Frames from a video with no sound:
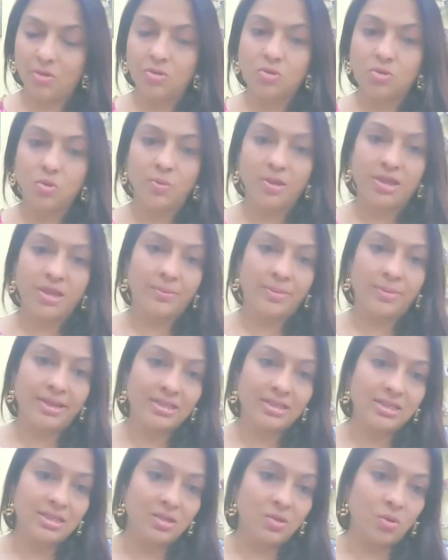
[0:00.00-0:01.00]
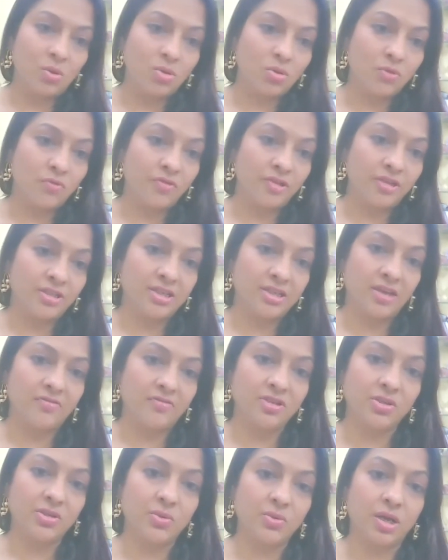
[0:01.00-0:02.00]
So make a mental note of it
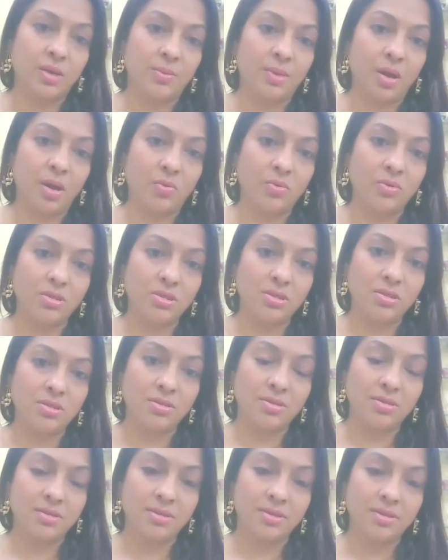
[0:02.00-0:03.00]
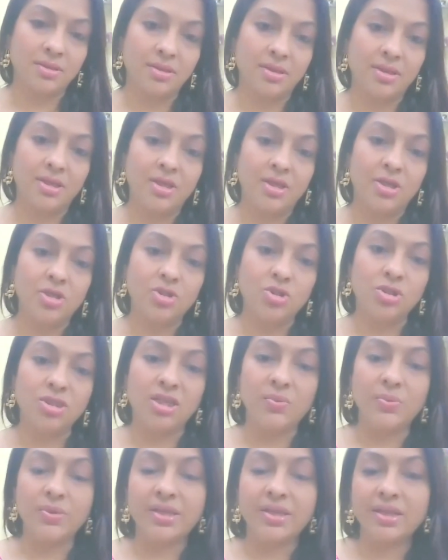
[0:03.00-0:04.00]
after you come out so
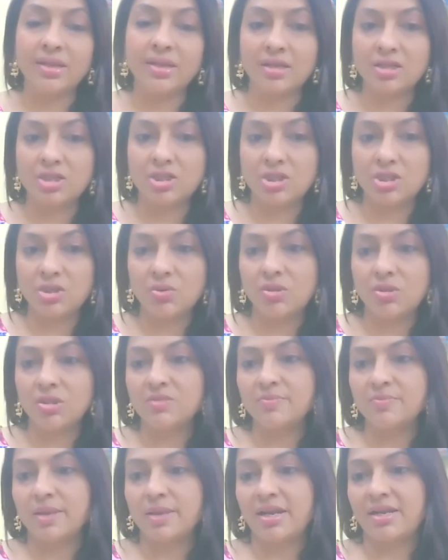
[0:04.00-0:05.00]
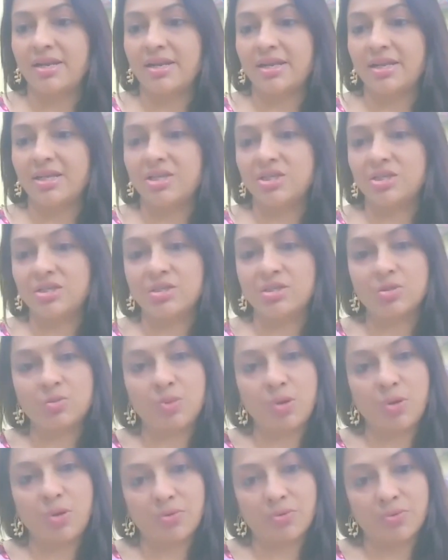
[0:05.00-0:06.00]
that we can continue this meditation
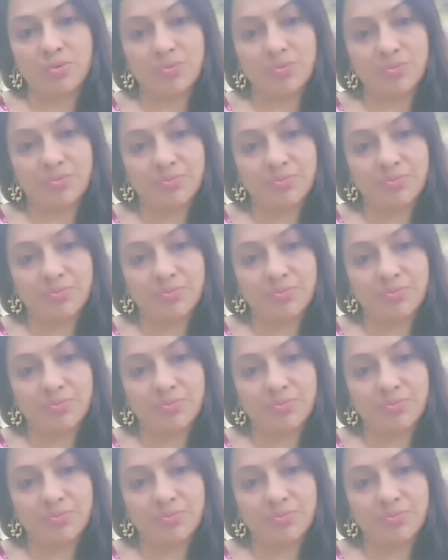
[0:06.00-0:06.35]
tomorrow.